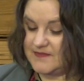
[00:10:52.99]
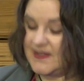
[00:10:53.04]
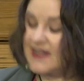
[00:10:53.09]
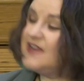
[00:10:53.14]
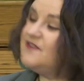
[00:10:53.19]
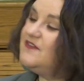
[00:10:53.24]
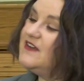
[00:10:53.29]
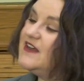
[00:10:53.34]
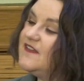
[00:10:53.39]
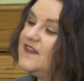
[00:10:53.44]

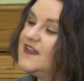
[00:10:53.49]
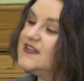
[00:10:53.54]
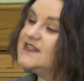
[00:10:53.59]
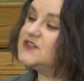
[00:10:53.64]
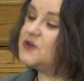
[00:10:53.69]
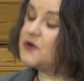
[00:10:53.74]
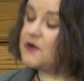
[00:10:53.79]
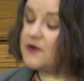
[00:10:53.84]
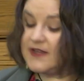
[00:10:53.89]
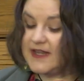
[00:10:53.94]
even at
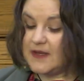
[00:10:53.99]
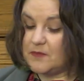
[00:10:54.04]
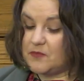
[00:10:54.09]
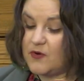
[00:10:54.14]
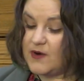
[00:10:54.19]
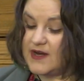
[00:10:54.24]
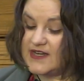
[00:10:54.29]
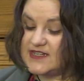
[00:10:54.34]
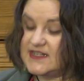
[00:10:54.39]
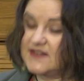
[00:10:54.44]
this early
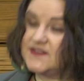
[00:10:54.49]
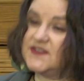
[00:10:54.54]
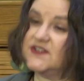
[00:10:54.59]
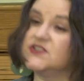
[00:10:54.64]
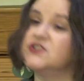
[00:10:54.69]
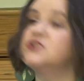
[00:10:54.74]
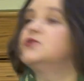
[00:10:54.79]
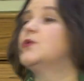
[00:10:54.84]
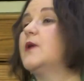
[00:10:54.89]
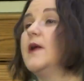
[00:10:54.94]
point in the
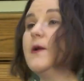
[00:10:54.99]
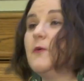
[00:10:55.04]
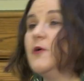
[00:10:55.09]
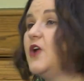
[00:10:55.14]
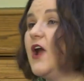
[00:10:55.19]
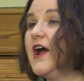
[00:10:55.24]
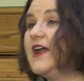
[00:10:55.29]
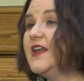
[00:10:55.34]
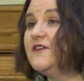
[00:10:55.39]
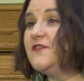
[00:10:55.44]
story, we're
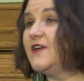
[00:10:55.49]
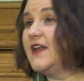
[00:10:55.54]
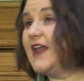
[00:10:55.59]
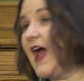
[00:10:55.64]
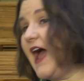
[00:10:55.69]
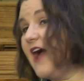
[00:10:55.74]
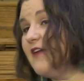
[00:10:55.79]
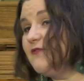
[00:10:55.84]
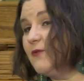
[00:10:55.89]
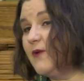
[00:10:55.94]
not even
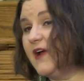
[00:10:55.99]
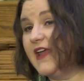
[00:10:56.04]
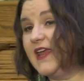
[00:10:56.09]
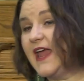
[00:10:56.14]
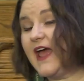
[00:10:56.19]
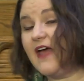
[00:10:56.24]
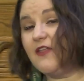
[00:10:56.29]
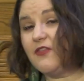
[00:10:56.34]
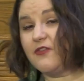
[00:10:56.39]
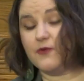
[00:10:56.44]
halfway
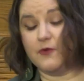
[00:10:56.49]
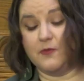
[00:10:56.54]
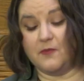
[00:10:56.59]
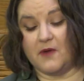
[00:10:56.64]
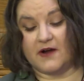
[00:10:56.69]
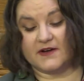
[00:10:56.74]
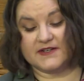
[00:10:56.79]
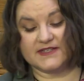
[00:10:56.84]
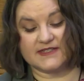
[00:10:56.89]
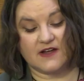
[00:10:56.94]
yet through
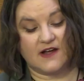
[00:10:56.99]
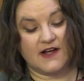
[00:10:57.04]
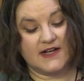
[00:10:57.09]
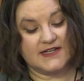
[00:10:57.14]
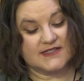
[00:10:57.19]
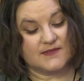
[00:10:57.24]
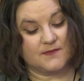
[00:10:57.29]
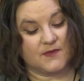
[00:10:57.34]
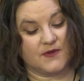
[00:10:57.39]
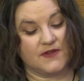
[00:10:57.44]
Mark's
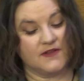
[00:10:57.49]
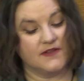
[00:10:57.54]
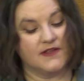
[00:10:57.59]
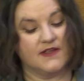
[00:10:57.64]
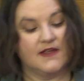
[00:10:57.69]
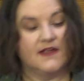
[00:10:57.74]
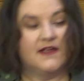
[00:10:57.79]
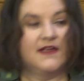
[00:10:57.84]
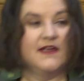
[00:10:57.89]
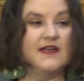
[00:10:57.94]
Gospel,
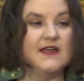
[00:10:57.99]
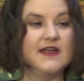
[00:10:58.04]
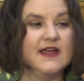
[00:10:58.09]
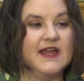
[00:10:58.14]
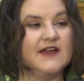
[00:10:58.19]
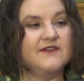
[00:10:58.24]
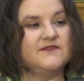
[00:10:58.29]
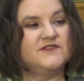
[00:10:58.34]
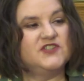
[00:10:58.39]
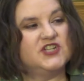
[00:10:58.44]

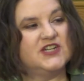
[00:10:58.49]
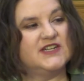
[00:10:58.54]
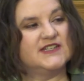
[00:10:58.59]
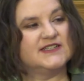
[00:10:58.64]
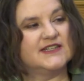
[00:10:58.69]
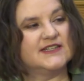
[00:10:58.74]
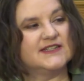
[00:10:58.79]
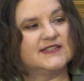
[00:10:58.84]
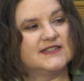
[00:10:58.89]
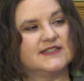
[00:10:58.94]
if
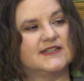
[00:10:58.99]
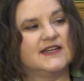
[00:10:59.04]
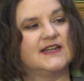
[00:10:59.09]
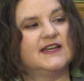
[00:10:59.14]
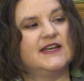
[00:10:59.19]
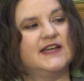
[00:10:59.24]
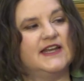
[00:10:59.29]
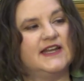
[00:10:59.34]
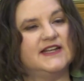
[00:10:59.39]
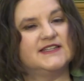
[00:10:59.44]
Jesus
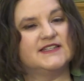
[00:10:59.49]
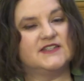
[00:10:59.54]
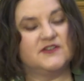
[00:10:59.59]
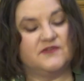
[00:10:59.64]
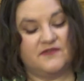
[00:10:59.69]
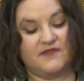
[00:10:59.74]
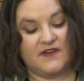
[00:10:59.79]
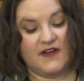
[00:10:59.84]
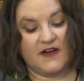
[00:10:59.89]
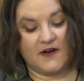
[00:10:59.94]
needs to
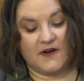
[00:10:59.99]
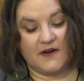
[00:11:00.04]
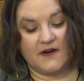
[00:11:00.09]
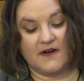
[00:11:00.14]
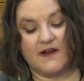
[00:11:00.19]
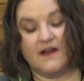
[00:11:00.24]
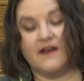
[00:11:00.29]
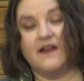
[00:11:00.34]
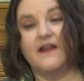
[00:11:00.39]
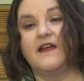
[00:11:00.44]
fear
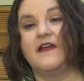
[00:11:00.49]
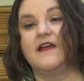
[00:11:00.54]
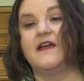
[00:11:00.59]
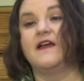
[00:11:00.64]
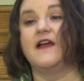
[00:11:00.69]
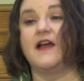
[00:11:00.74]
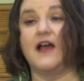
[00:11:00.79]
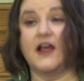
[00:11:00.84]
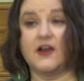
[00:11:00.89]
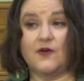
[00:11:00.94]

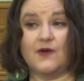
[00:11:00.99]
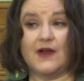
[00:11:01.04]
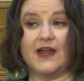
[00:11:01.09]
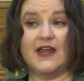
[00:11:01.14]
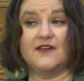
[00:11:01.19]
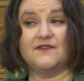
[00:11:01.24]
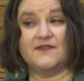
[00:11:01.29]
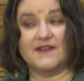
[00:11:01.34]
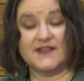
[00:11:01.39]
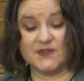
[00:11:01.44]
a
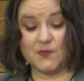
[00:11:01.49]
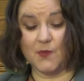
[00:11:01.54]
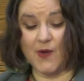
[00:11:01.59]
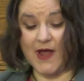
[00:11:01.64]
grave as